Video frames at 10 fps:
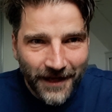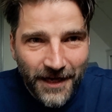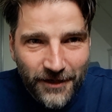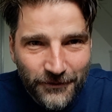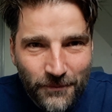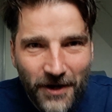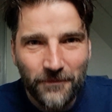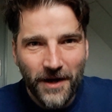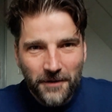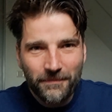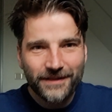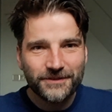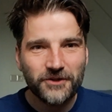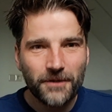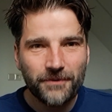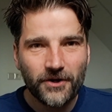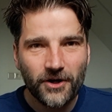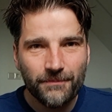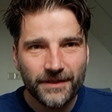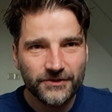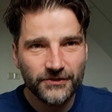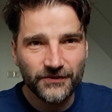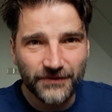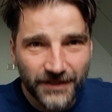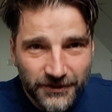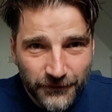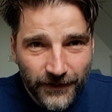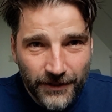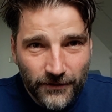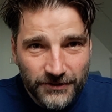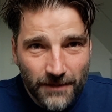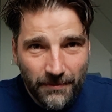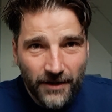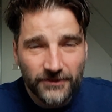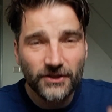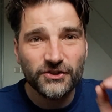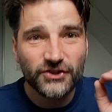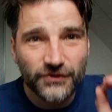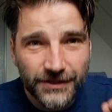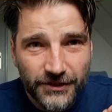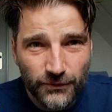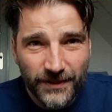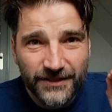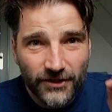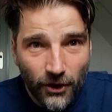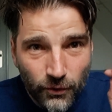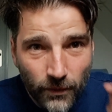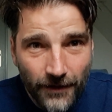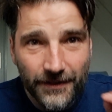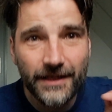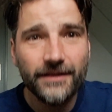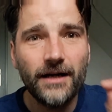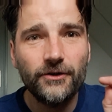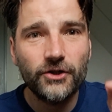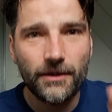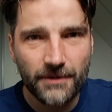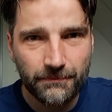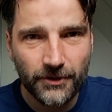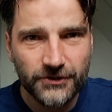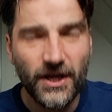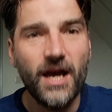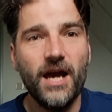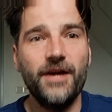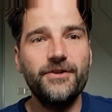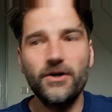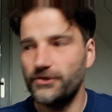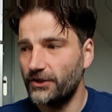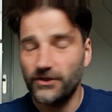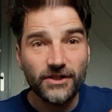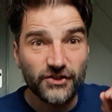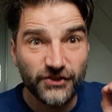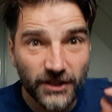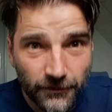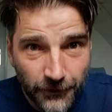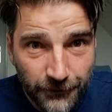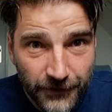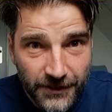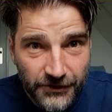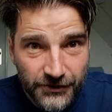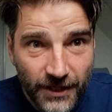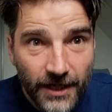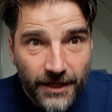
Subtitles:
Hey everyone, welcome back to Comics. This video is about those creatures we don't want in our comic books, and those are silverfish.